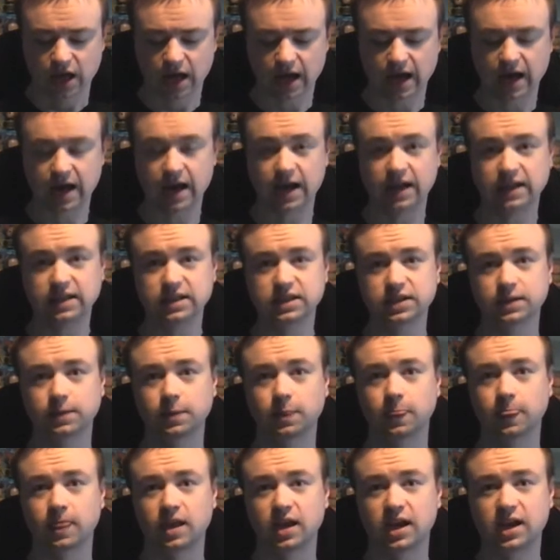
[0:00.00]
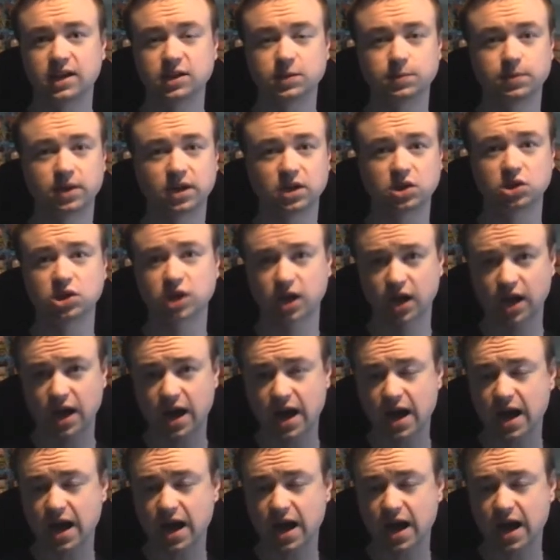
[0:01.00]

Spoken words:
and here's a picture,